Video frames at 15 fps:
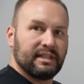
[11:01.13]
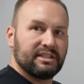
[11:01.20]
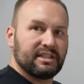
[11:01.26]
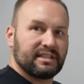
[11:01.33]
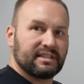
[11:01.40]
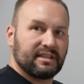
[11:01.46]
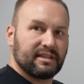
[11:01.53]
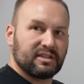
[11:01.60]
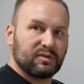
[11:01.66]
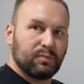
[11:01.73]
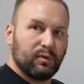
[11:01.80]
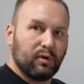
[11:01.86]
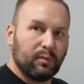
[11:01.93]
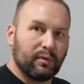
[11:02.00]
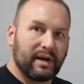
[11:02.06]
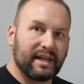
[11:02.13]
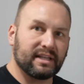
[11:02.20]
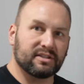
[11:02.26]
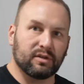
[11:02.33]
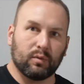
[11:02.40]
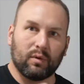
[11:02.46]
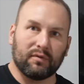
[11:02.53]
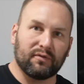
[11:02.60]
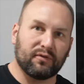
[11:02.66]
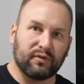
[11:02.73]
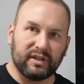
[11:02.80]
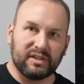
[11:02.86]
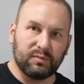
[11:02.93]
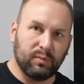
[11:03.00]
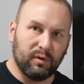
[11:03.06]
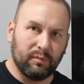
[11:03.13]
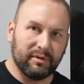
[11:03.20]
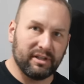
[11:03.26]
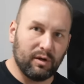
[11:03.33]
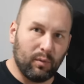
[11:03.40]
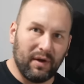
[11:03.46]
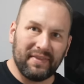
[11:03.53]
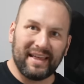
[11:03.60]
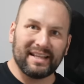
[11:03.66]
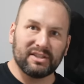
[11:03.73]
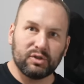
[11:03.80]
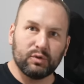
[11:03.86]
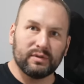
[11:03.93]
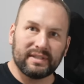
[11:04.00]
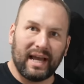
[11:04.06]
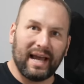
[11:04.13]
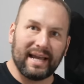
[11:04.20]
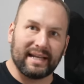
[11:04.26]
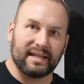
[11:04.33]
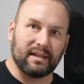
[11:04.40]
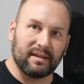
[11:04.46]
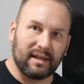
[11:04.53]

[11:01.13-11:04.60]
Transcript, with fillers: just did the spool brake so it won't free spool, but you don't want that too tight.